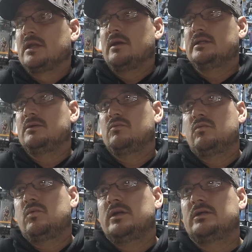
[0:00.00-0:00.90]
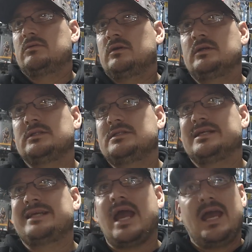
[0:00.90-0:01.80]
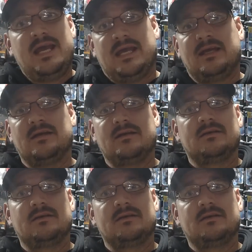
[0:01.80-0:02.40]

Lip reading: It's decay.